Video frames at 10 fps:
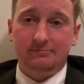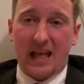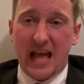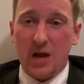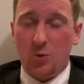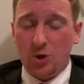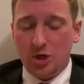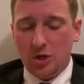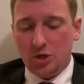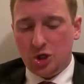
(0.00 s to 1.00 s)
I
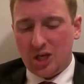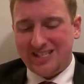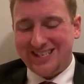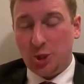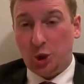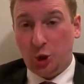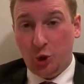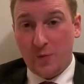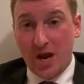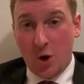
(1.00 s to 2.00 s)
would just
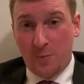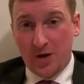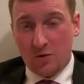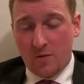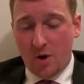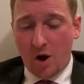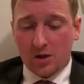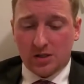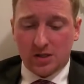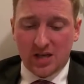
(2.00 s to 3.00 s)
conclude my opening
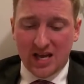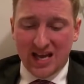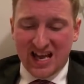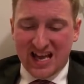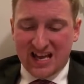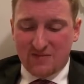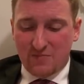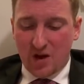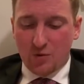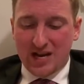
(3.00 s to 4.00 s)
remarks
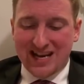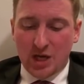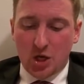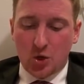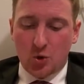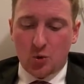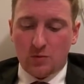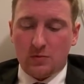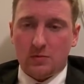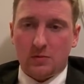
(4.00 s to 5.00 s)
by reading you
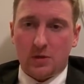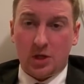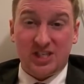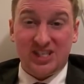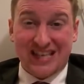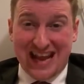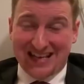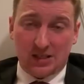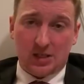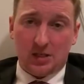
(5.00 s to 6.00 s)
a
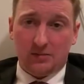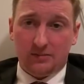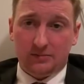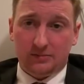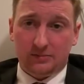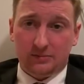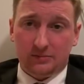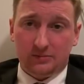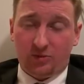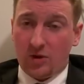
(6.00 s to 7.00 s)
stanza
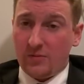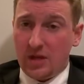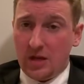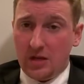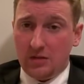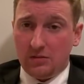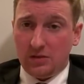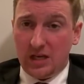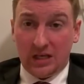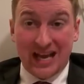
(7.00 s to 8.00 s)
from the,
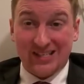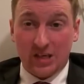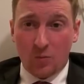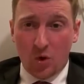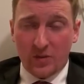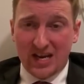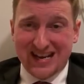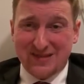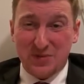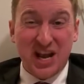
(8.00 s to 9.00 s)
the classic Mormon
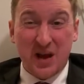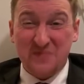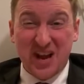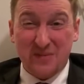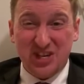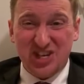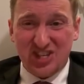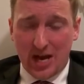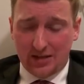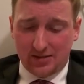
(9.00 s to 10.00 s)
hymn, Come, Come, Ye
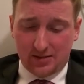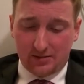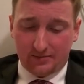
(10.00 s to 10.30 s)
Saints.